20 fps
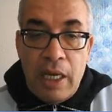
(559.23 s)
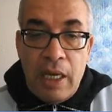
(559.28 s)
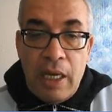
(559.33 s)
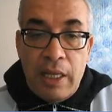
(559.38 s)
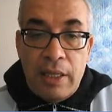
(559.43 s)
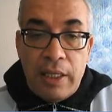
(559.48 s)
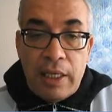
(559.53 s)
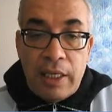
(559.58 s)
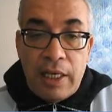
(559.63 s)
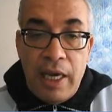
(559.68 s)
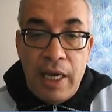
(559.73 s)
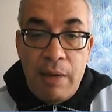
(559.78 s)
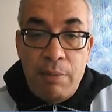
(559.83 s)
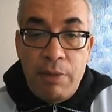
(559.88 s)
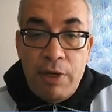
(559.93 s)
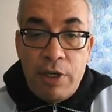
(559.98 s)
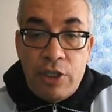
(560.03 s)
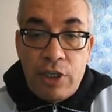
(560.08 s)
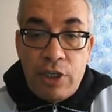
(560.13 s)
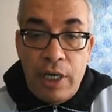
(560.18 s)
The
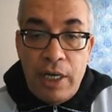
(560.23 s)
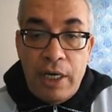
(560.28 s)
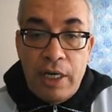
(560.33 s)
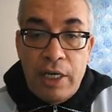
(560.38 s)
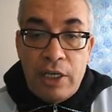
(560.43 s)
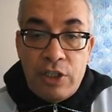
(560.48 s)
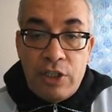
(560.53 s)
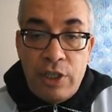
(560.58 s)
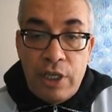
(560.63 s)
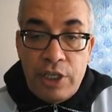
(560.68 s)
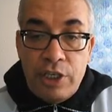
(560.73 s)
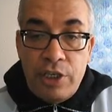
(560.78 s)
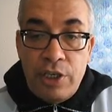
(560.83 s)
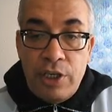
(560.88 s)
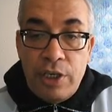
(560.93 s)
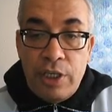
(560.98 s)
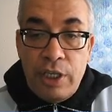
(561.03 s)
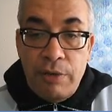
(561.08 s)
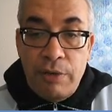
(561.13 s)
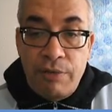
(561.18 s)
Cambridge English
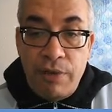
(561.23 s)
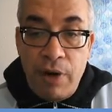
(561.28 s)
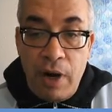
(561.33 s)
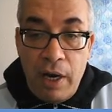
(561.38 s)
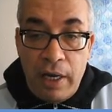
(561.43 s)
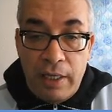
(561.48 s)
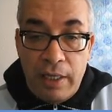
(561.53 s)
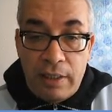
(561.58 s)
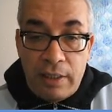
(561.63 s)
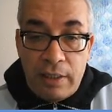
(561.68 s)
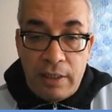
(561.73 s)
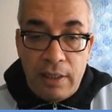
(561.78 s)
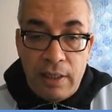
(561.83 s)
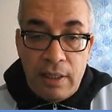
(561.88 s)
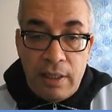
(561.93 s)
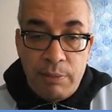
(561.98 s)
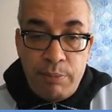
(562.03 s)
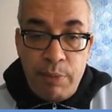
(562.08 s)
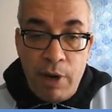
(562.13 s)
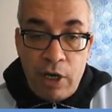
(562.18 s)
Dictionary defines
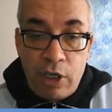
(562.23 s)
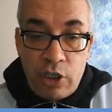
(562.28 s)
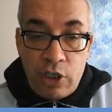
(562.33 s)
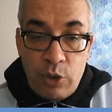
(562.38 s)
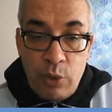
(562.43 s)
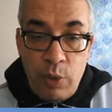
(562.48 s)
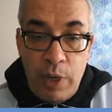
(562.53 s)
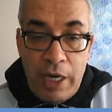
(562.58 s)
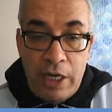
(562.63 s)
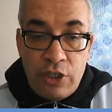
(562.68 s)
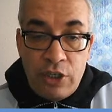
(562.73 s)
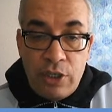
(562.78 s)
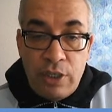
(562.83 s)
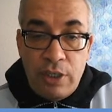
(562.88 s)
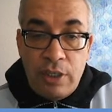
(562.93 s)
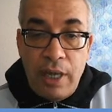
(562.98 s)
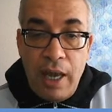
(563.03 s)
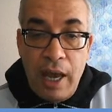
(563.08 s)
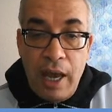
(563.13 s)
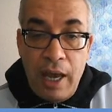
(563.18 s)

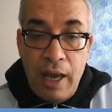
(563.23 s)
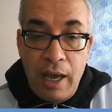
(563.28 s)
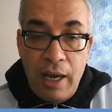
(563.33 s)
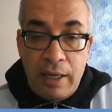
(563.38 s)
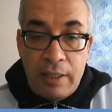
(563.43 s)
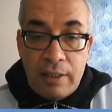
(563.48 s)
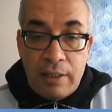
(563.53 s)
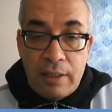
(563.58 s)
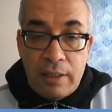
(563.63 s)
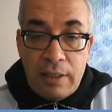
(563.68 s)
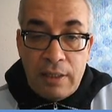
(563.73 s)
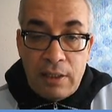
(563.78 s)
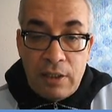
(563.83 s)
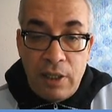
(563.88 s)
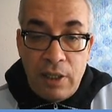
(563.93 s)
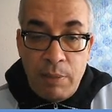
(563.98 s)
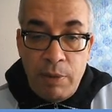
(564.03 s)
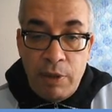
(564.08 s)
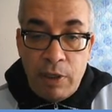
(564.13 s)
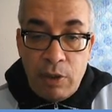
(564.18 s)
punctuation as
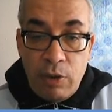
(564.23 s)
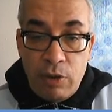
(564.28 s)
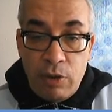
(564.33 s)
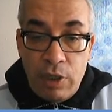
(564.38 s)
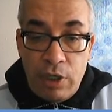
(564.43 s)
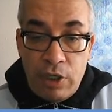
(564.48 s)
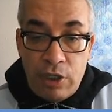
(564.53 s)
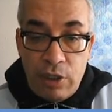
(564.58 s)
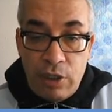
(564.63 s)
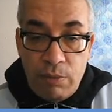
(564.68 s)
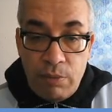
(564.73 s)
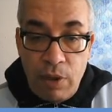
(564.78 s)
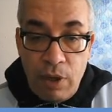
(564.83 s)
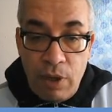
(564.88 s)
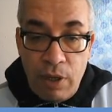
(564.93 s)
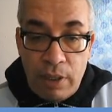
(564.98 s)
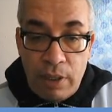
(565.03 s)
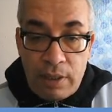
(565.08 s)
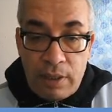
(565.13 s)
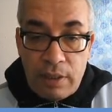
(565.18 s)
double quotation
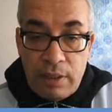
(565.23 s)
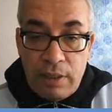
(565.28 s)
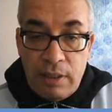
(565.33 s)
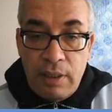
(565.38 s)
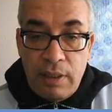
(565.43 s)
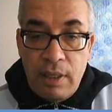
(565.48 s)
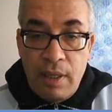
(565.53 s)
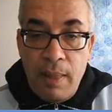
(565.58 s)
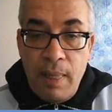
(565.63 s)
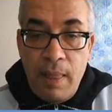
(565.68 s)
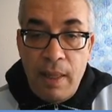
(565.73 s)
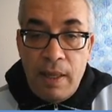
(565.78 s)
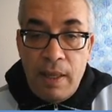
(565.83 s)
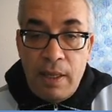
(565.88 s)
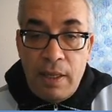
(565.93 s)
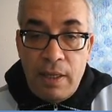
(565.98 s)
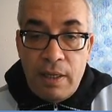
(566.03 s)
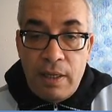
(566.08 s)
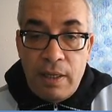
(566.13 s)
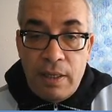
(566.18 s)
marks,
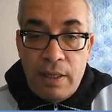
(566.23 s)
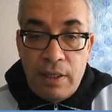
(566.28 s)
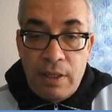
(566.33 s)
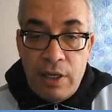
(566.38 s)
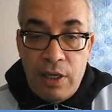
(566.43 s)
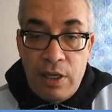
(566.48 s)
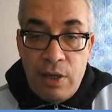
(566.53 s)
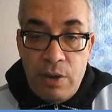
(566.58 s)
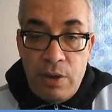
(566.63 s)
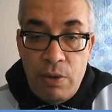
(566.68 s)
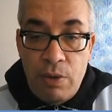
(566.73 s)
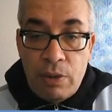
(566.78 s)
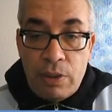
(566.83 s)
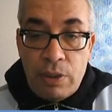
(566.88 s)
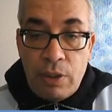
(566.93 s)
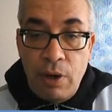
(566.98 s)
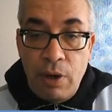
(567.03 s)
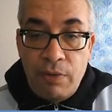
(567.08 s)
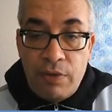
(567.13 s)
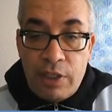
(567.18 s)
the use
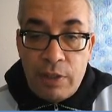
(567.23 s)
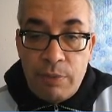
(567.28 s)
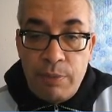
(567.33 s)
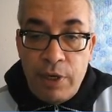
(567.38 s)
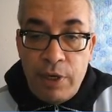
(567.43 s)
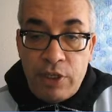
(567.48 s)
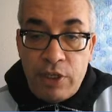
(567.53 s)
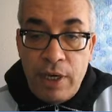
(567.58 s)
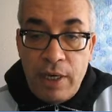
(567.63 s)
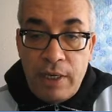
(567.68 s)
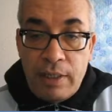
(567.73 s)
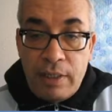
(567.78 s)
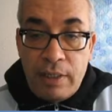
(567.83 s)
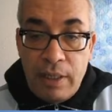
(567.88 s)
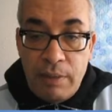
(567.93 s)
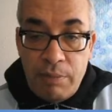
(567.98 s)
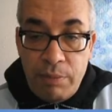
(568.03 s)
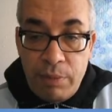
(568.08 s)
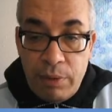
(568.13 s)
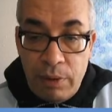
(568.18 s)
of special
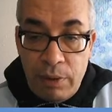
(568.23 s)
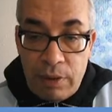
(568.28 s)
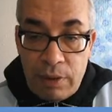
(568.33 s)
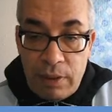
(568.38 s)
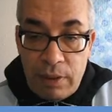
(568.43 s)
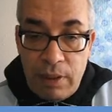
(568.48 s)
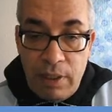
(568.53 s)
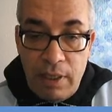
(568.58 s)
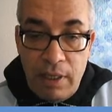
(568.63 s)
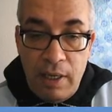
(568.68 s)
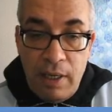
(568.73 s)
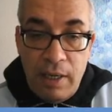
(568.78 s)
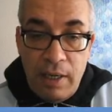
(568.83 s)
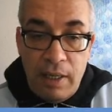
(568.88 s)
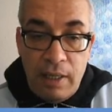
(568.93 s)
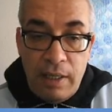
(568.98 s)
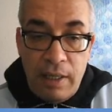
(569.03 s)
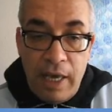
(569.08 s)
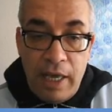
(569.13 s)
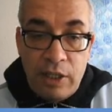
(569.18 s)
symbols
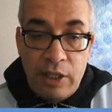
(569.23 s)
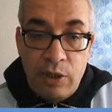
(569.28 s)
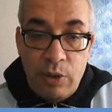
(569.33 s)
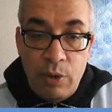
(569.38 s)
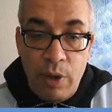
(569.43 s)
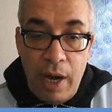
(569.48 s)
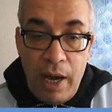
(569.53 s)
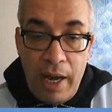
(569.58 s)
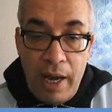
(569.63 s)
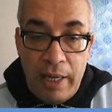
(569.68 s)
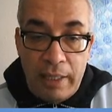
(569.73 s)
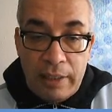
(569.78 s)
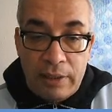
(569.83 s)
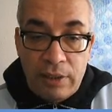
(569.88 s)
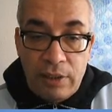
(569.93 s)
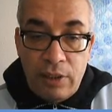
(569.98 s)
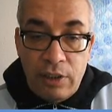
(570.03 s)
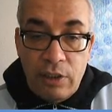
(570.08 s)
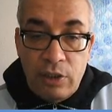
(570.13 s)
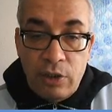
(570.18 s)
that you add
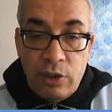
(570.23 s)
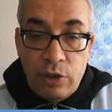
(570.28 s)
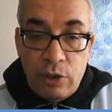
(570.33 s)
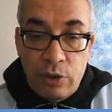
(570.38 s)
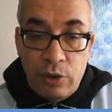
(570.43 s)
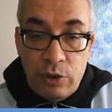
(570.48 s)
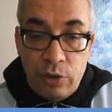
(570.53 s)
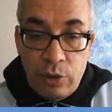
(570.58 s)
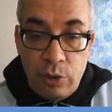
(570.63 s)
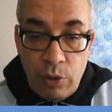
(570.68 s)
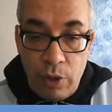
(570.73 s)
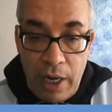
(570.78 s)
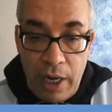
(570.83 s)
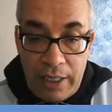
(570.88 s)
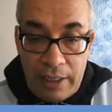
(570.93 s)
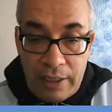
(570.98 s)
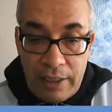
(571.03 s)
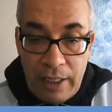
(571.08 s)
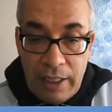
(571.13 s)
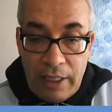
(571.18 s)
to
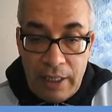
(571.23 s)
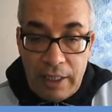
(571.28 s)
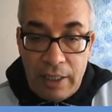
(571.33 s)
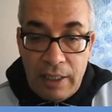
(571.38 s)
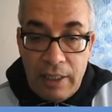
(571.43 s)
writing